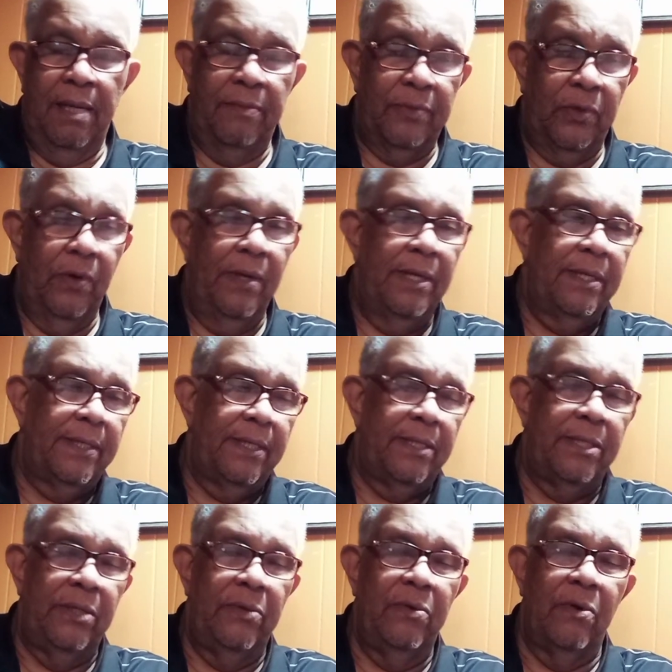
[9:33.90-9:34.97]
I'm going
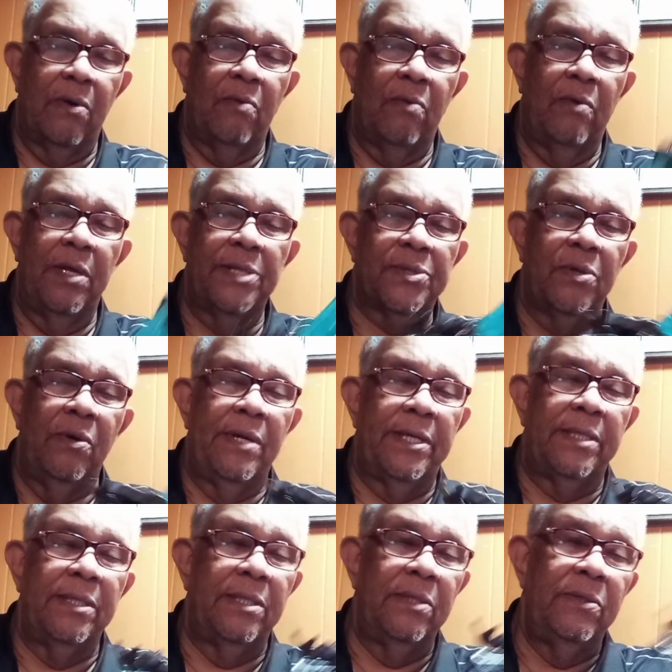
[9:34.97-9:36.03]
to do, or was
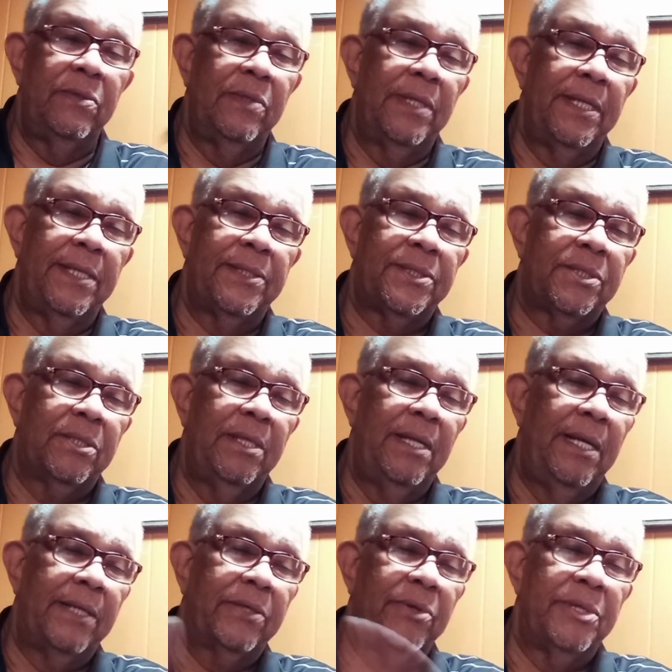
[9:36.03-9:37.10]
going to do, is
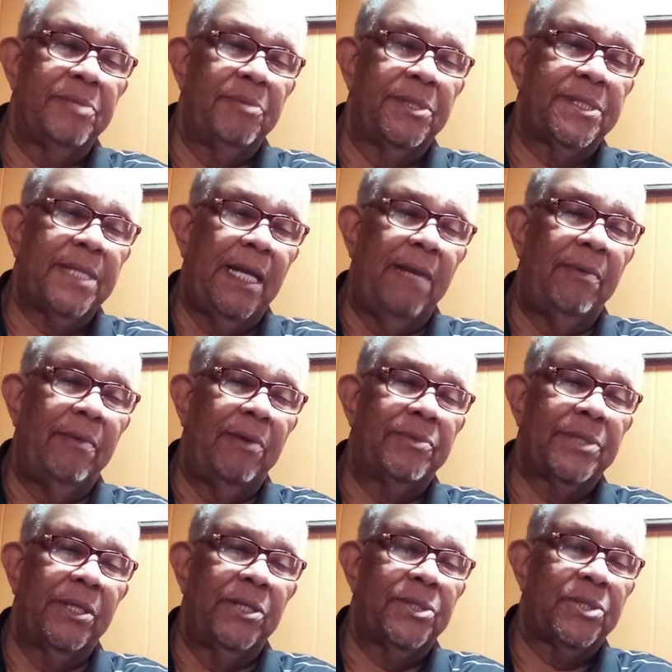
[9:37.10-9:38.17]
at Christmas time I
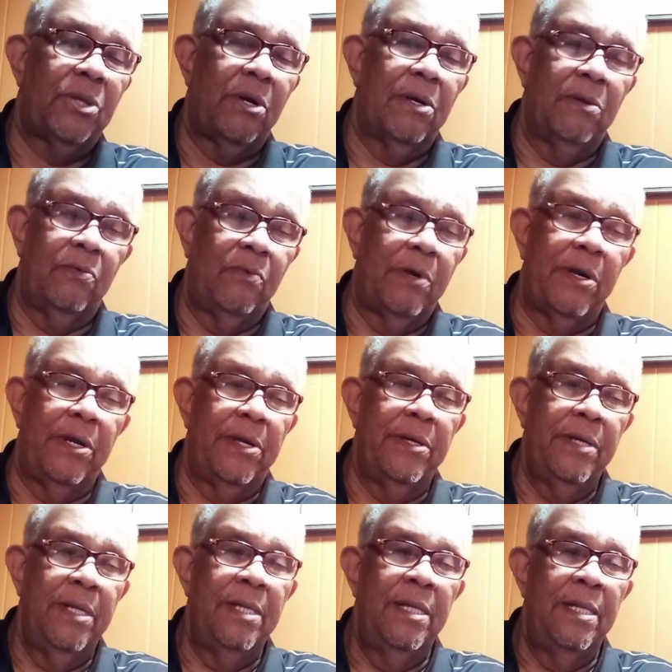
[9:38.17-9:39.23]
was going to start a
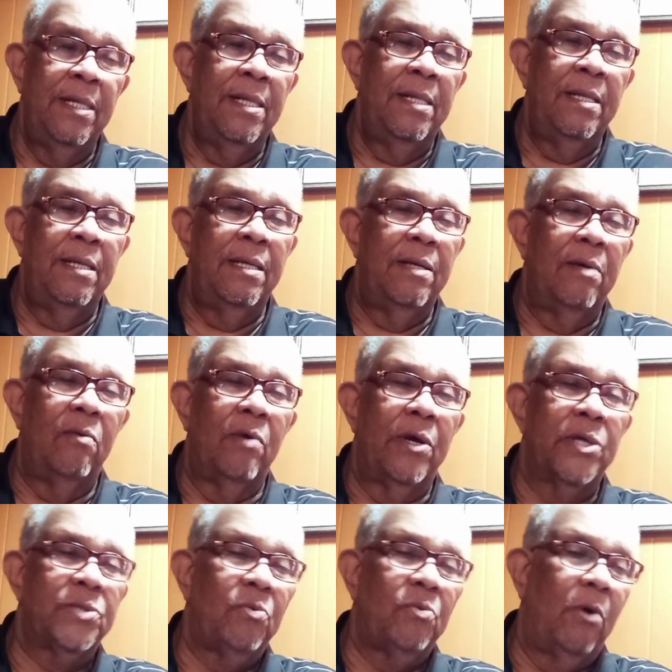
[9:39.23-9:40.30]

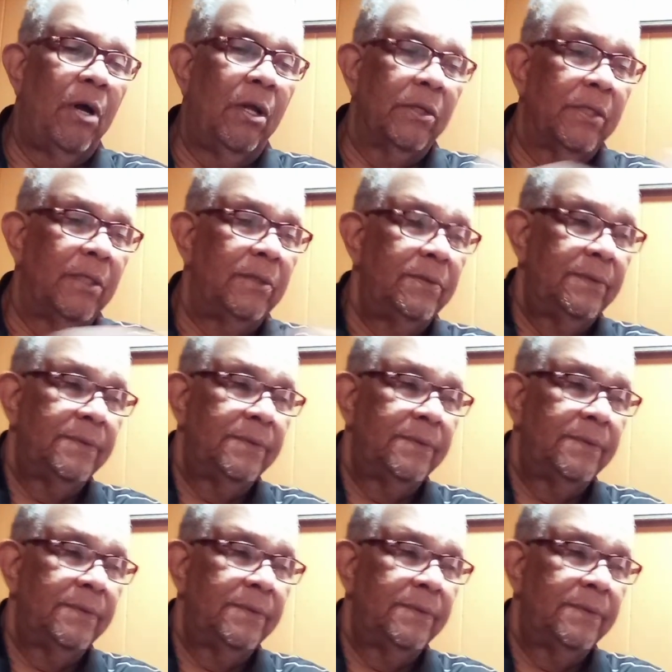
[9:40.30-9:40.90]
Where's Waldo